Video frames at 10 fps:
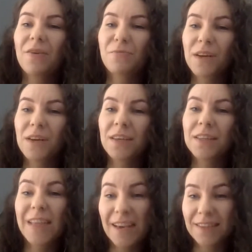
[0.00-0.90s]
really
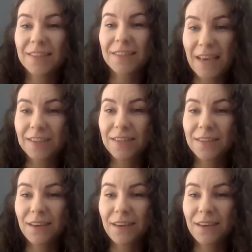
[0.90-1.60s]
takes the test.